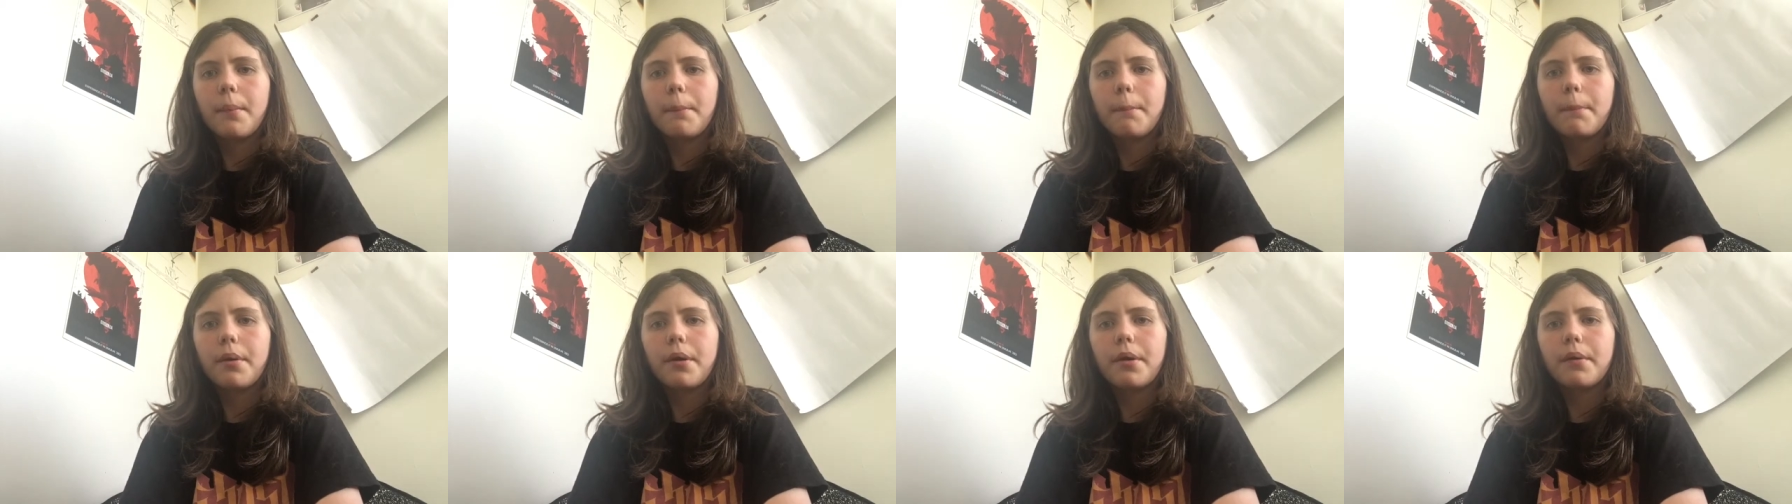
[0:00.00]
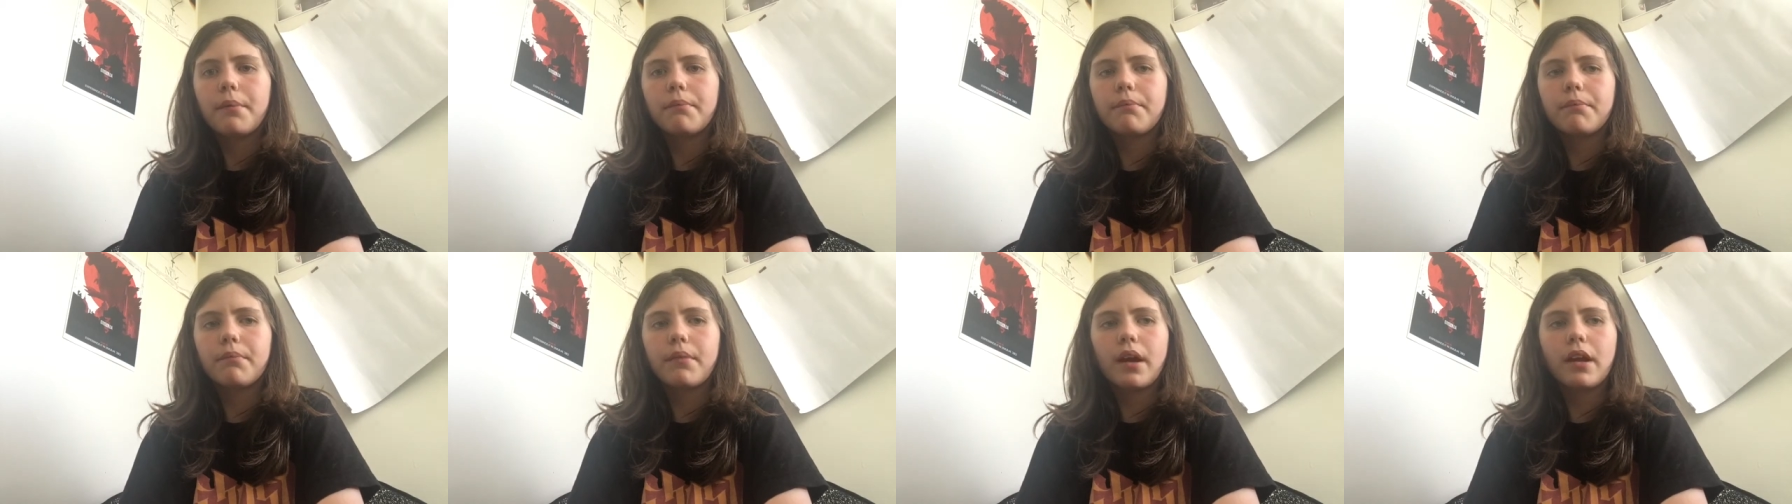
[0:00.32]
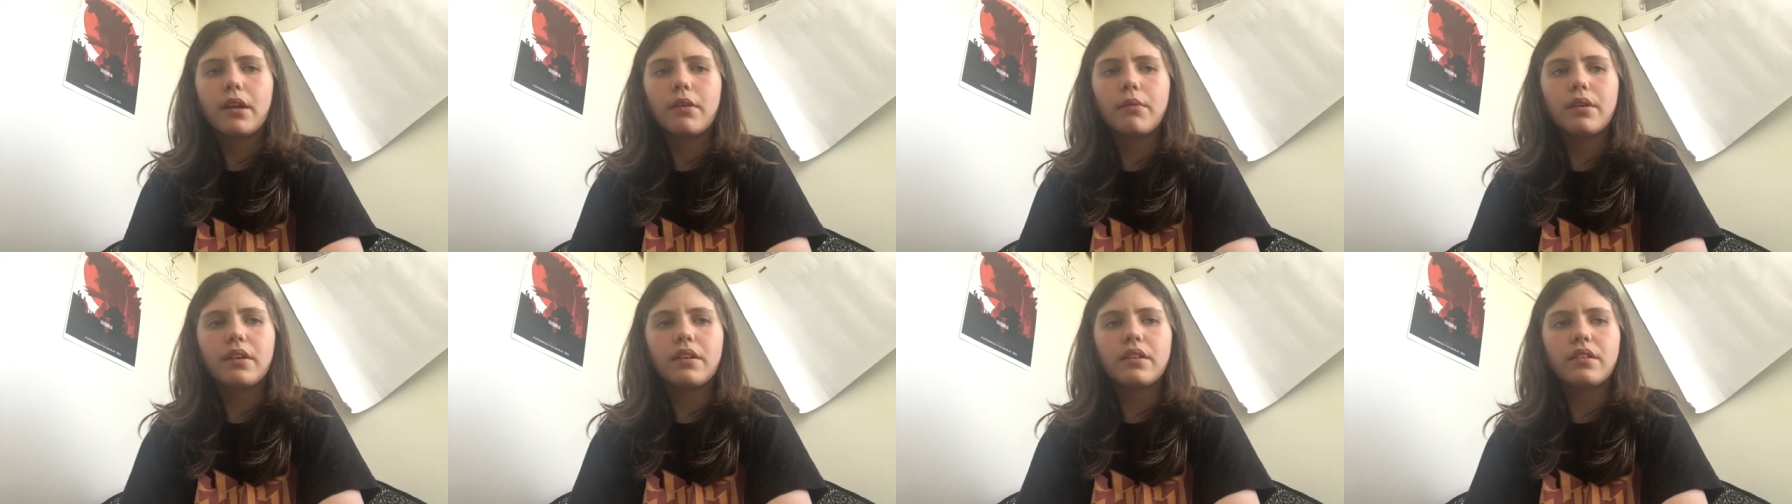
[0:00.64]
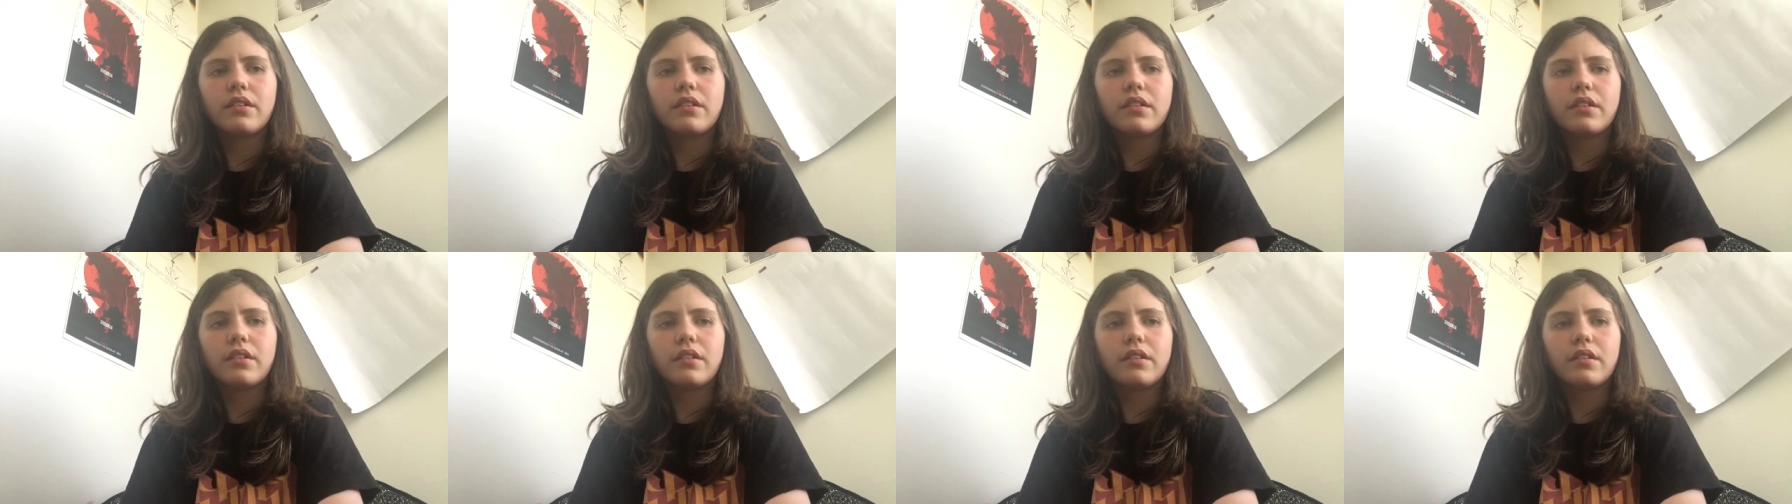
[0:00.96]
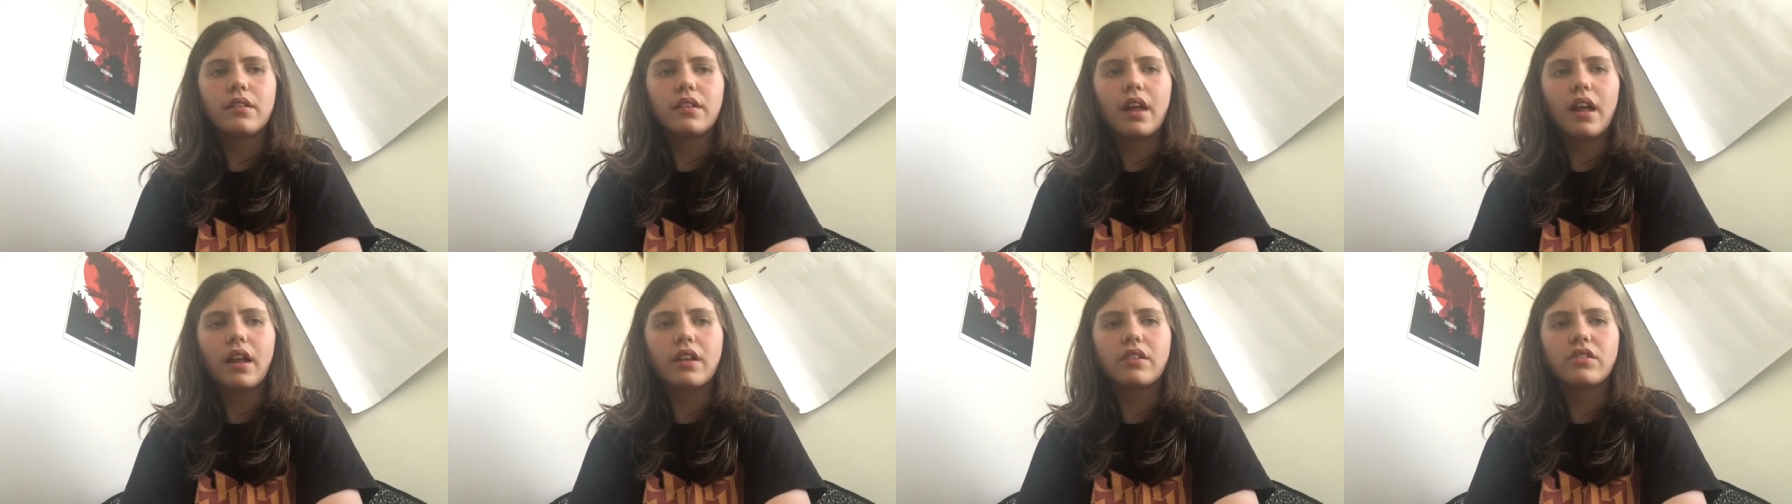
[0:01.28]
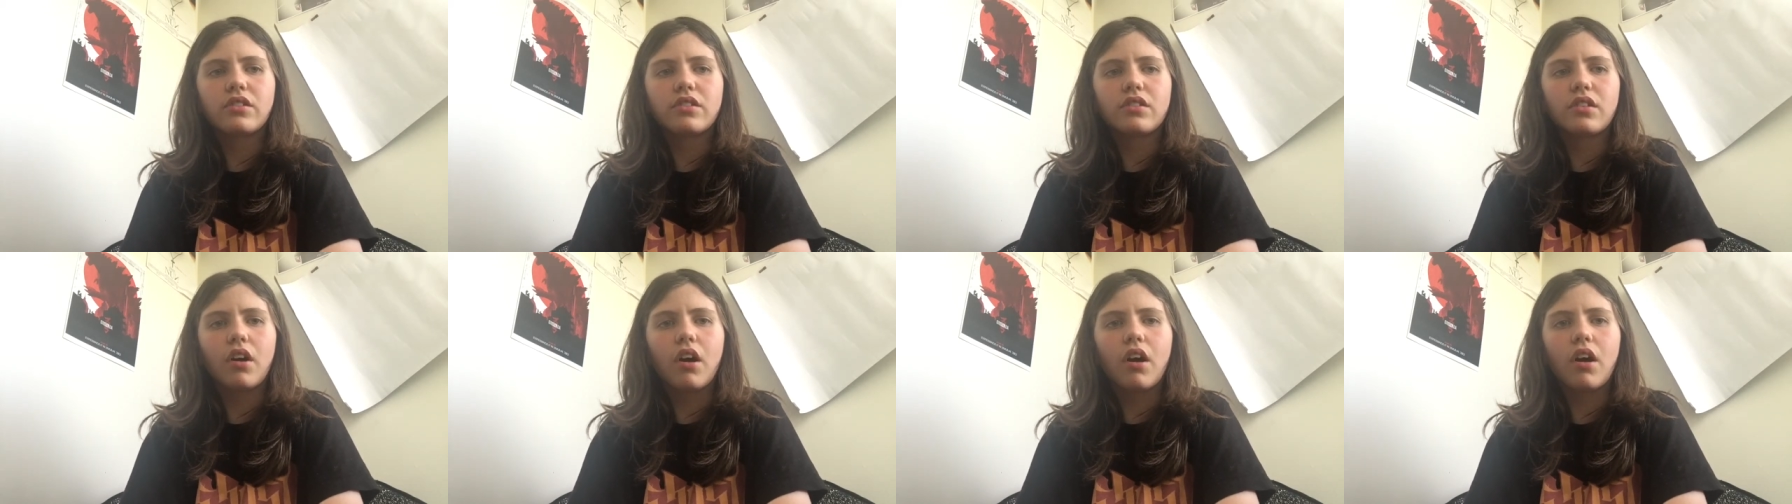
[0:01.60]
But, anyways, that's
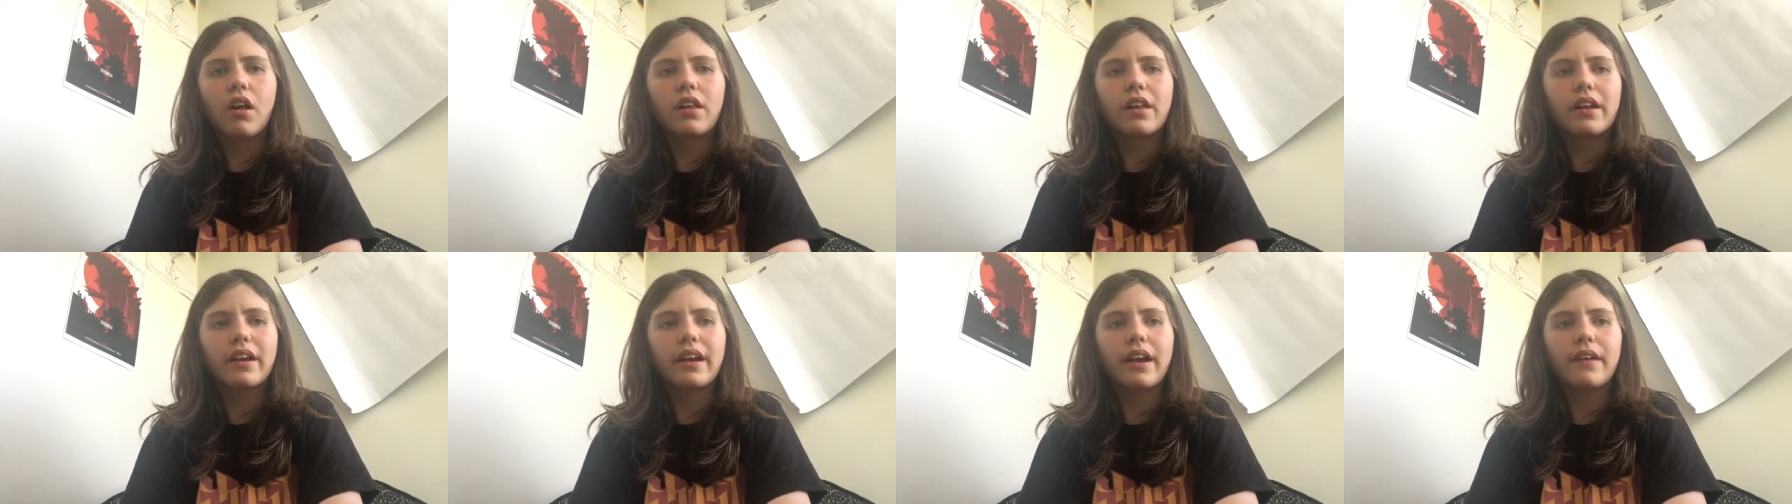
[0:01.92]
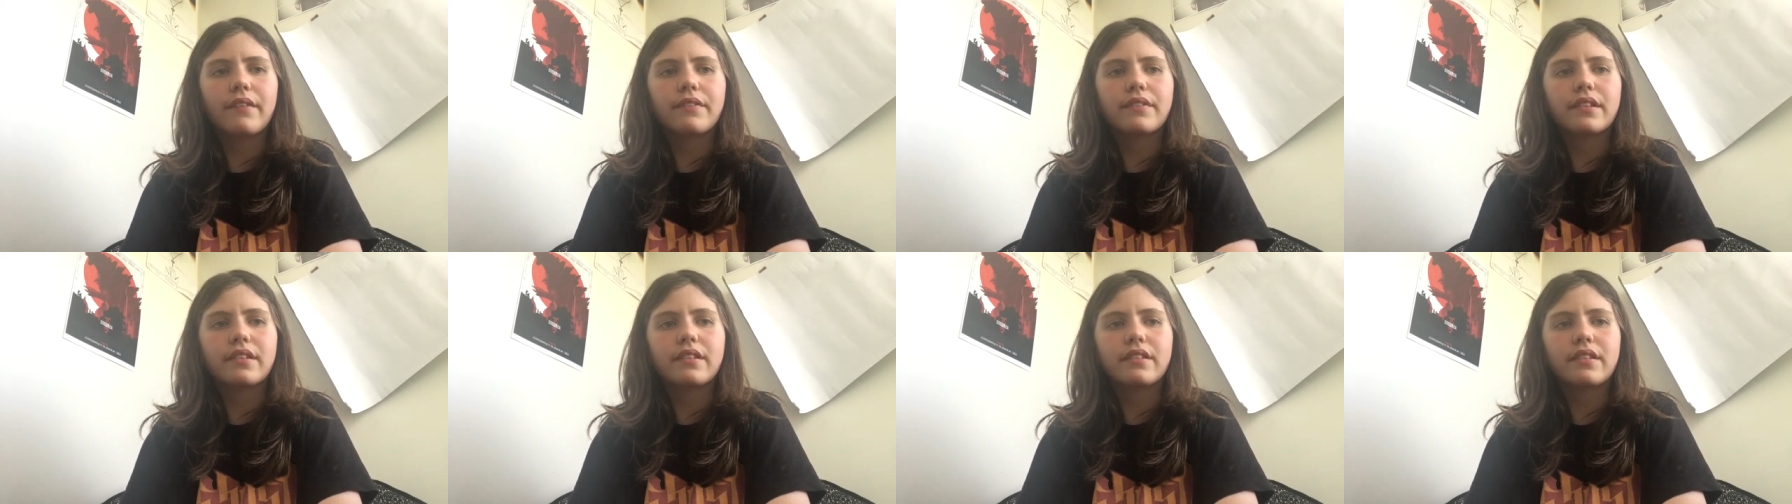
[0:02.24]
all I have to